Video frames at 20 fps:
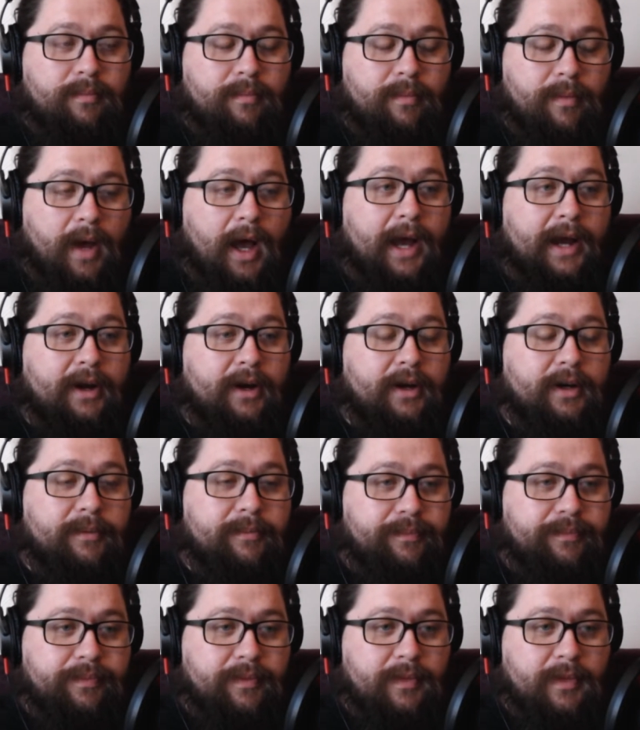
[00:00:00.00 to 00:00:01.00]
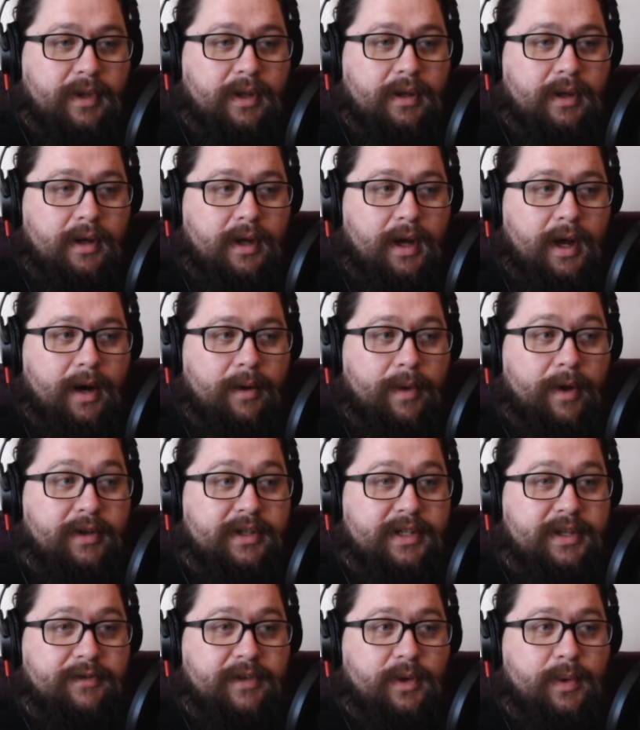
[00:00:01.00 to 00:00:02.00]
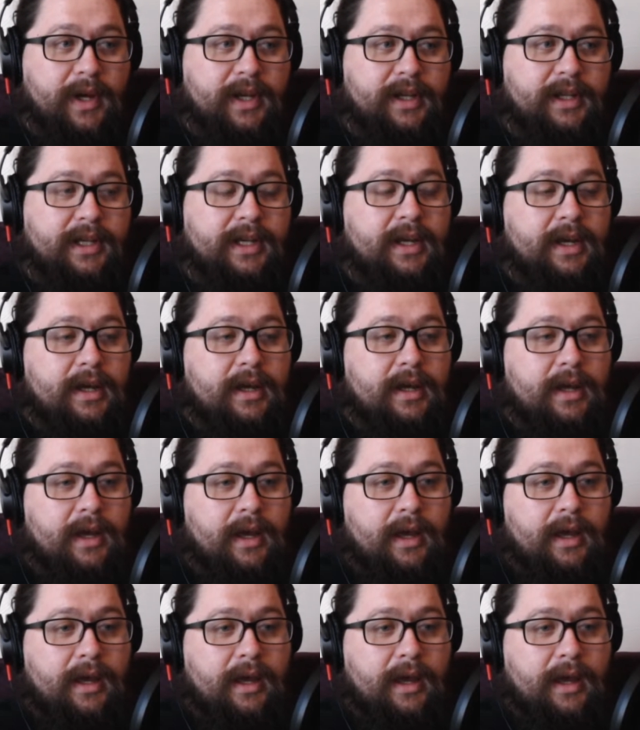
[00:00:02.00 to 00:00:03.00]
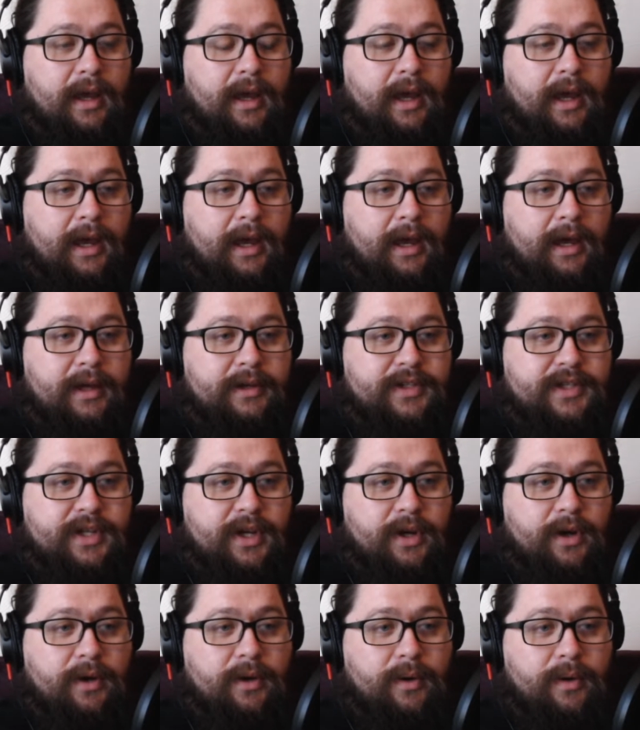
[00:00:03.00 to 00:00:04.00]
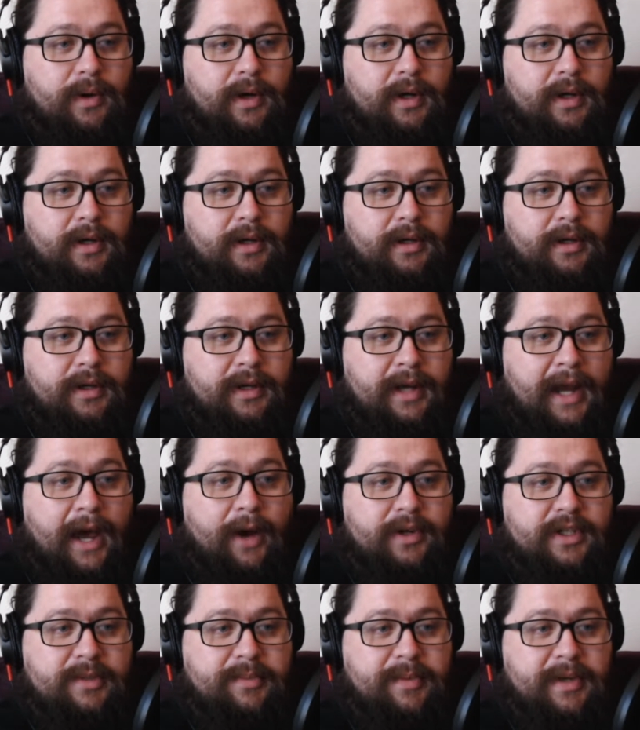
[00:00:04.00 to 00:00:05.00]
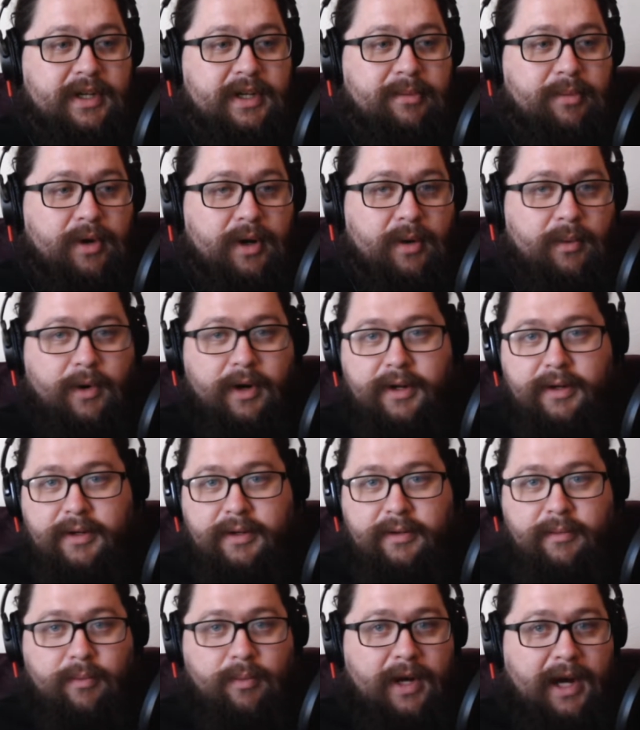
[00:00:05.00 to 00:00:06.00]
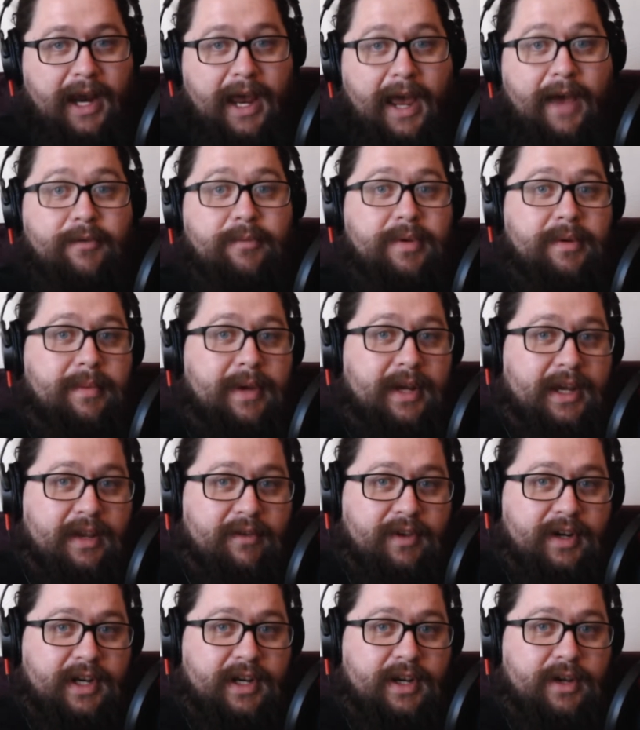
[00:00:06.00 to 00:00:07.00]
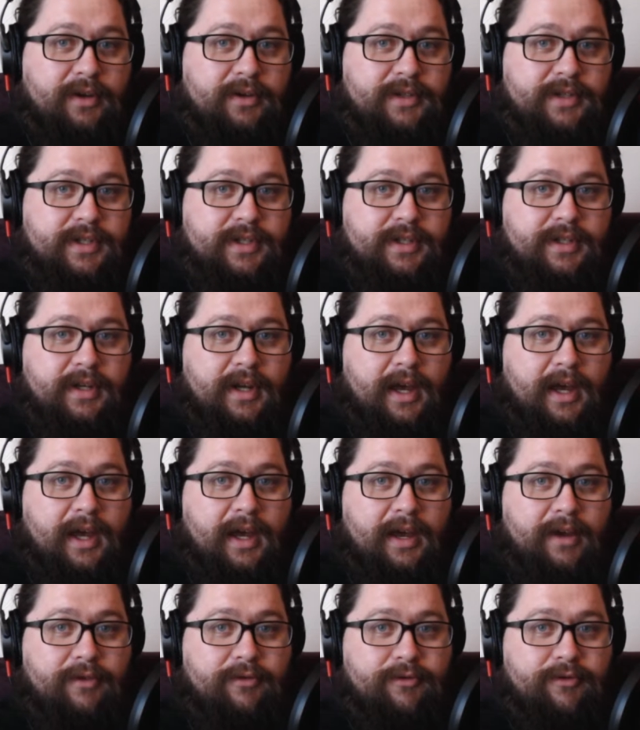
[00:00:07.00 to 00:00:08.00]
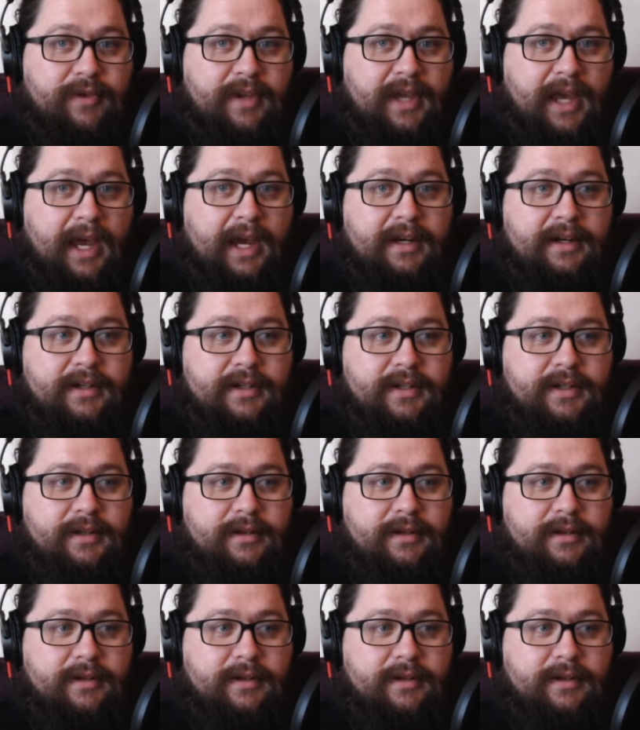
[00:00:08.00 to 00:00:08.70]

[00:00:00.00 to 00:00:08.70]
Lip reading: higher relatively quickly. And so now it's been to the point where when I haven't been making videos, I've gained